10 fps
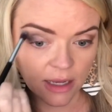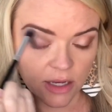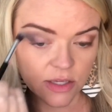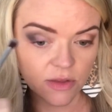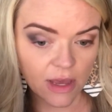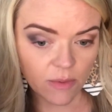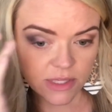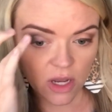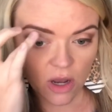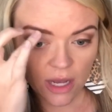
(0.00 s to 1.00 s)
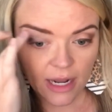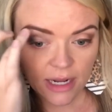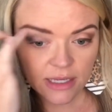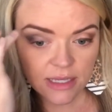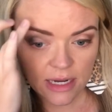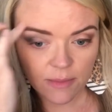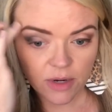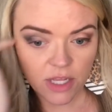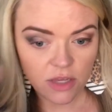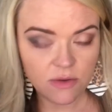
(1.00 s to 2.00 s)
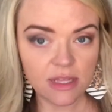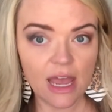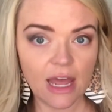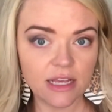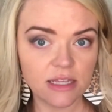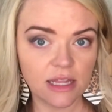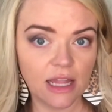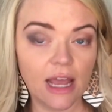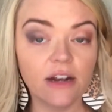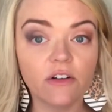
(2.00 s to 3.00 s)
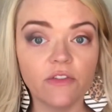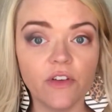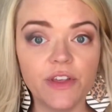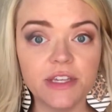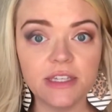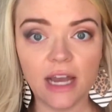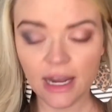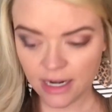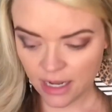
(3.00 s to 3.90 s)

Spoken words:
So that was onyx, and I'm gonna use that as the liner for this side.